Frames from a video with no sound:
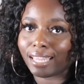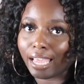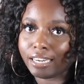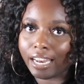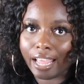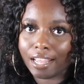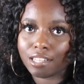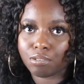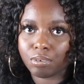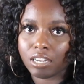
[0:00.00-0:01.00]
90
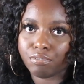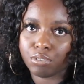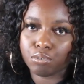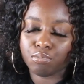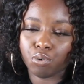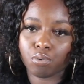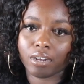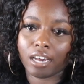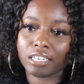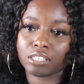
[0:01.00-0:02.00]
days or whatever, you doing
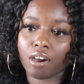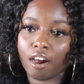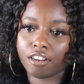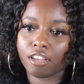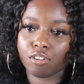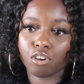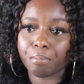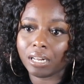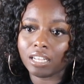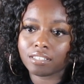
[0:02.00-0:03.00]
all this cardio, you're
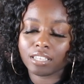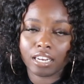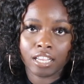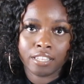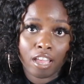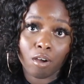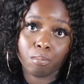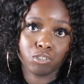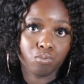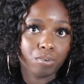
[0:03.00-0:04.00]
gonna be look skinny as hell,
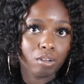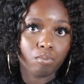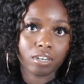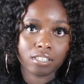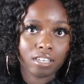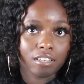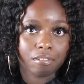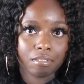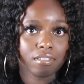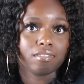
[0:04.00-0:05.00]
but you really want to look